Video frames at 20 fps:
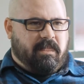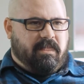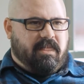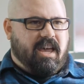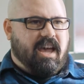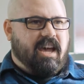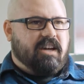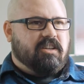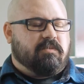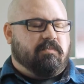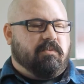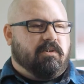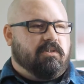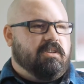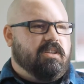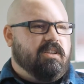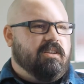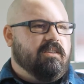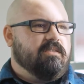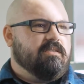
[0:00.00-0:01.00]
the
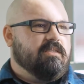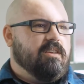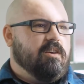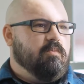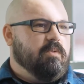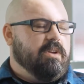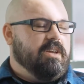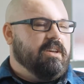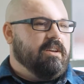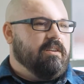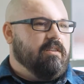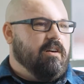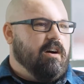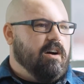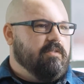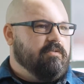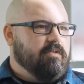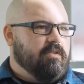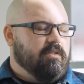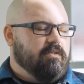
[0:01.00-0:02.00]
expertise that we can
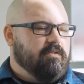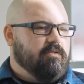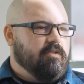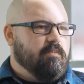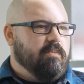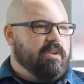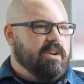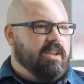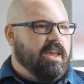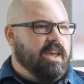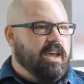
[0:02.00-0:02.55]
offer from an